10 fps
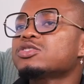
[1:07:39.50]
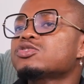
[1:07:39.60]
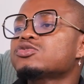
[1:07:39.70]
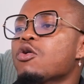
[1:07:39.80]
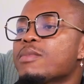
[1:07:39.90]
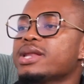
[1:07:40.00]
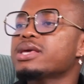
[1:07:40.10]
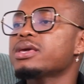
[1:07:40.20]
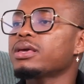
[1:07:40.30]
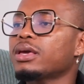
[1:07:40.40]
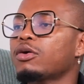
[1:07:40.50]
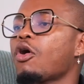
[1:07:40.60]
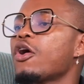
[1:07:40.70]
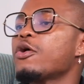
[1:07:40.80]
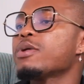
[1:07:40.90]
so many
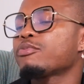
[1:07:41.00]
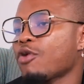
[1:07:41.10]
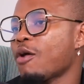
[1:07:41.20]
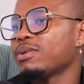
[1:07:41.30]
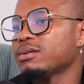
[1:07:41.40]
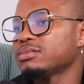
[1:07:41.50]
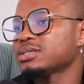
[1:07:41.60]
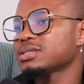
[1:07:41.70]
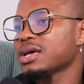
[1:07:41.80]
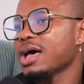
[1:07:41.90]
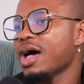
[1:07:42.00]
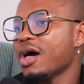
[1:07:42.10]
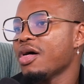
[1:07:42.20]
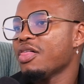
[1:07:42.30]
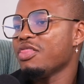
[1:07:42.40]
economic problems
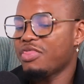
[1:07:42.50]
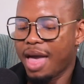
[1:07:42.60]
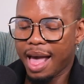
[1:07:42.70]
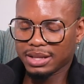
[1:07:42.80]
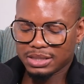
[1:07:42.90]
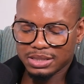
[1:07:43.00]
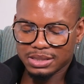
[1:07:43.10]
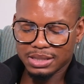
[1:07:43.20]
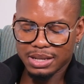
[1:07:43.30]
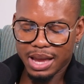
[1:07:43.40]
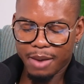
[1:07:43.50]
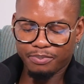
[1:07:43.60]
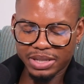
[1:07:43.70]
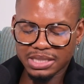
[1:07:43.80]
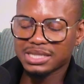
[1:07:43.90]
that a
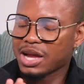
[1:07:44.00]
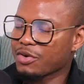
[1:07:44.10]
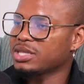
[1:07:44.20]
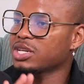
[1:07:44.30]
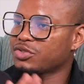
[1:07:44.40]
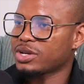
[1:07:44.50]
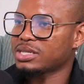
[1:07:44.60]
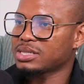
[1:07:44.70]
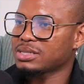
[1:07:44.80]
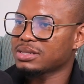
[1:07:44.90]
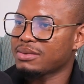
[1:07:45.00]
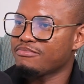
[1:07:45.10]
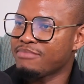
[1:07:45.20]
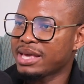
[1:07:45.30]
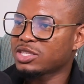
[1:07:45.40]
business like Rent a Dress
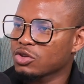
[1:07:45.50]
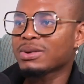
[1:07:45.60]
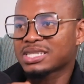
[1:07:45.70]
makes so much